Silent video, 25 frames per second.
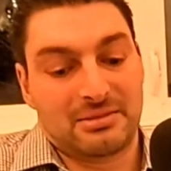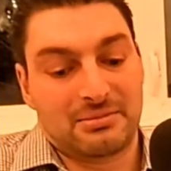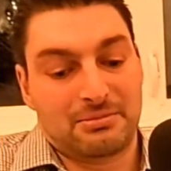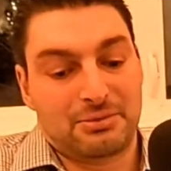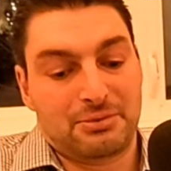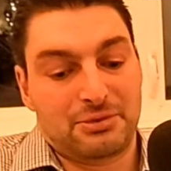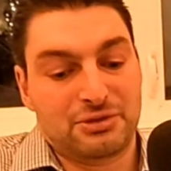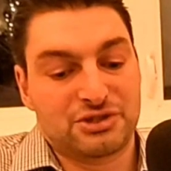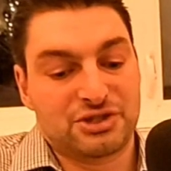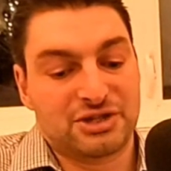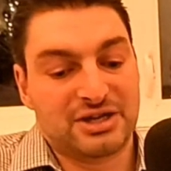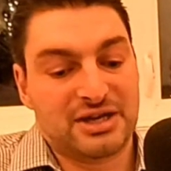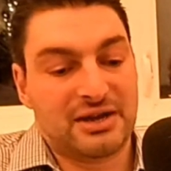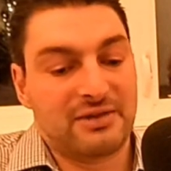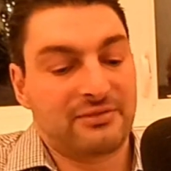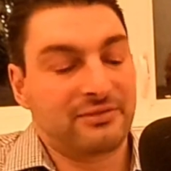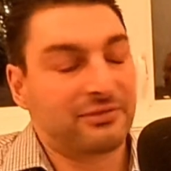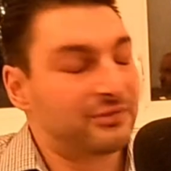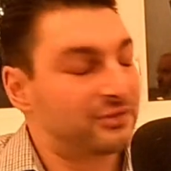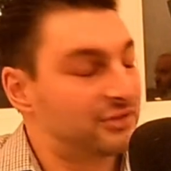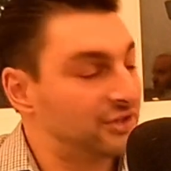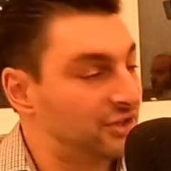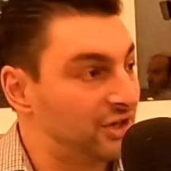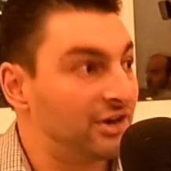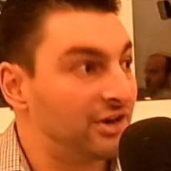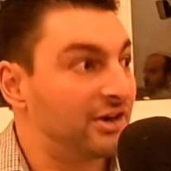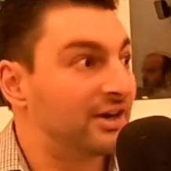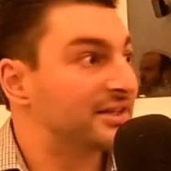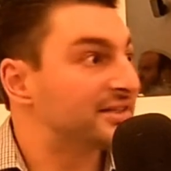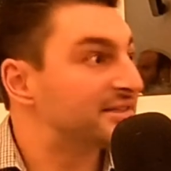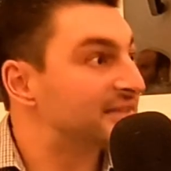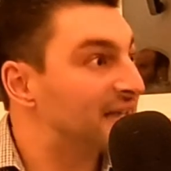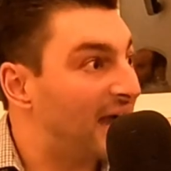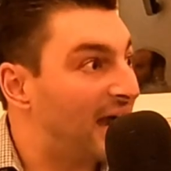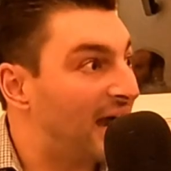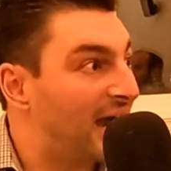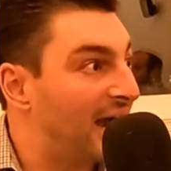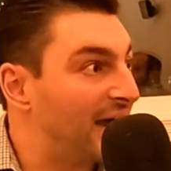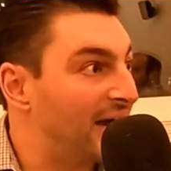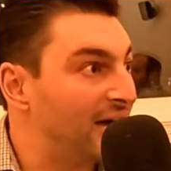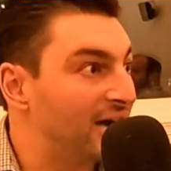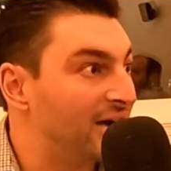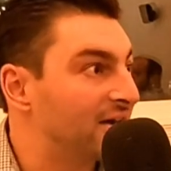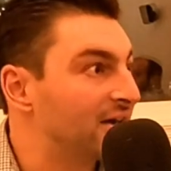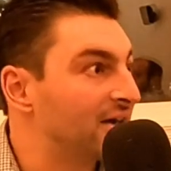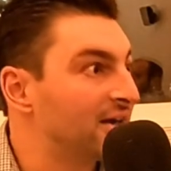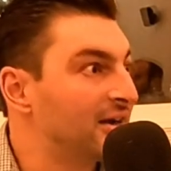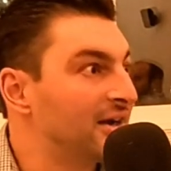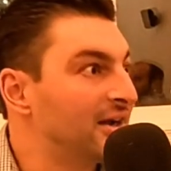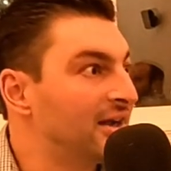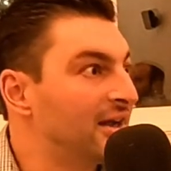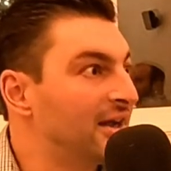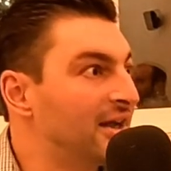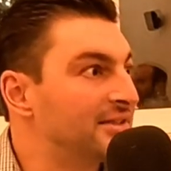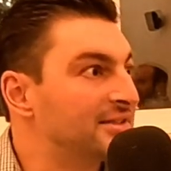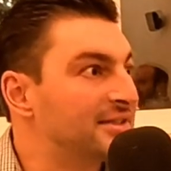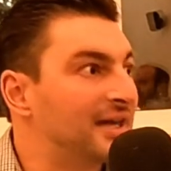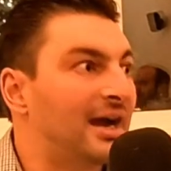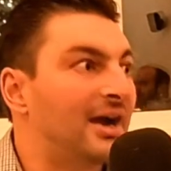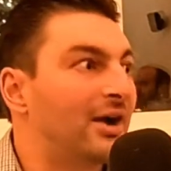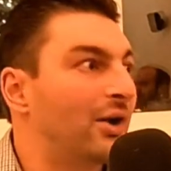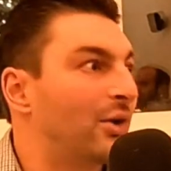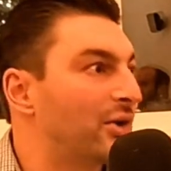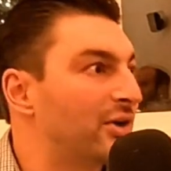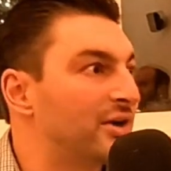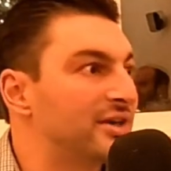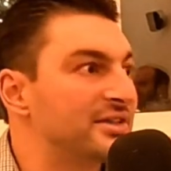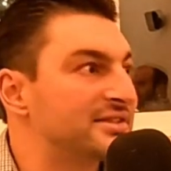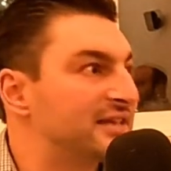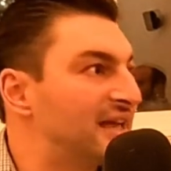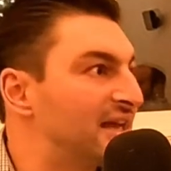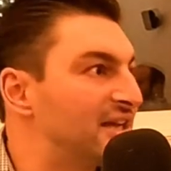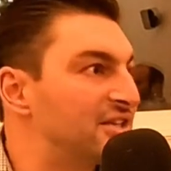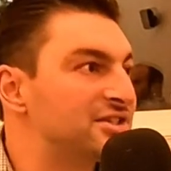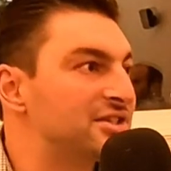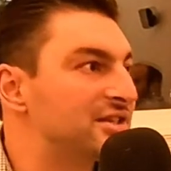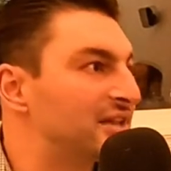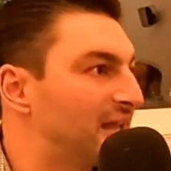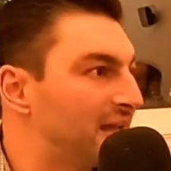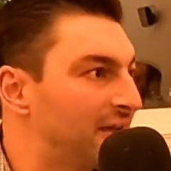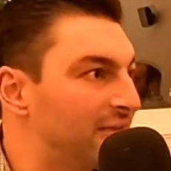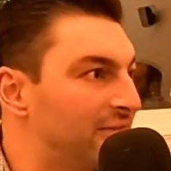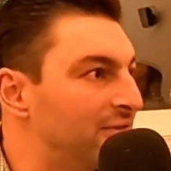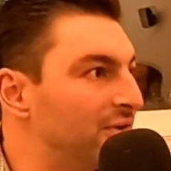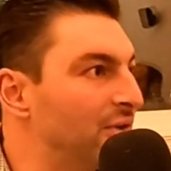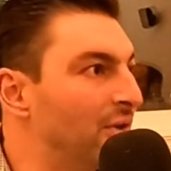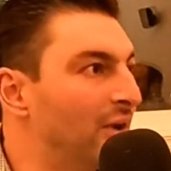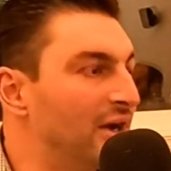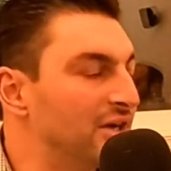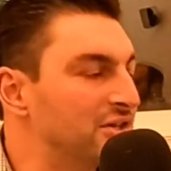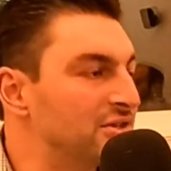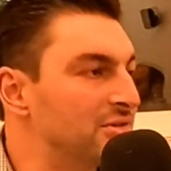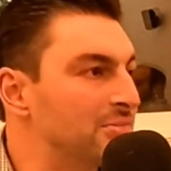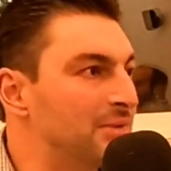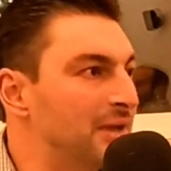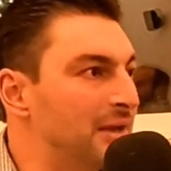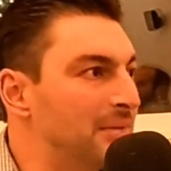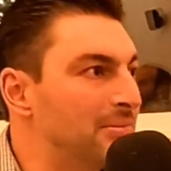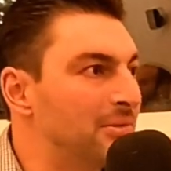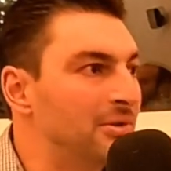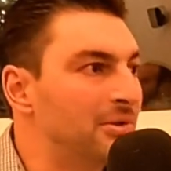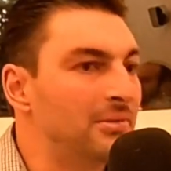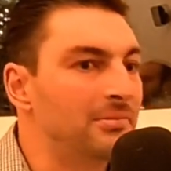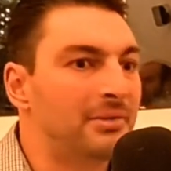pushing out to your entire organization, like a few hundred people.